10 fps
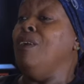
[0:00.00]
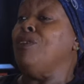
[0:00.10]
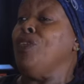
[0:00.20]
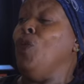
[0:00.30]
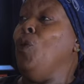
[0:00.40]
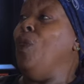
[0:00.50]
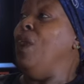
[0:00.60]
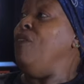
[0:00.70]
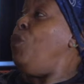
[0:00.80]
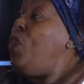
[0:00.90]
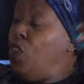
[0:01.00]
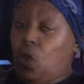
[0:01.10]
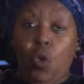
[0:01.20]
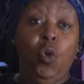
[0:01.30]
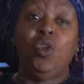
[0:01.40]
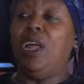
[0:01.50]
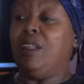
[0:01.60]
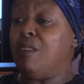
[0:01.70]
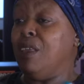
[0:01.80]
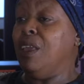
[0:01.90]
So I think we can all
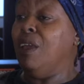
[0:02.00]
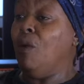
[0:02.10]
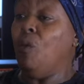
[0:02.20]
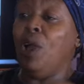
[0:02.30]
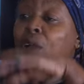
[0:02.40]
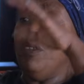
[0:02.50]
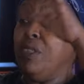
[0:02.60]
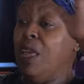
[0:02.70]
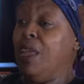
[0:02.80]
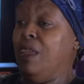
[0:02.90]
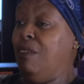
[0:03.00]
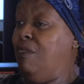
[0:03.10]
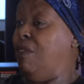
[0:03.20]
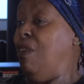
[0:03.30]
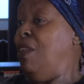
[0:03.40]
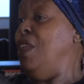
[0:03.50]
dance here, whatever the age.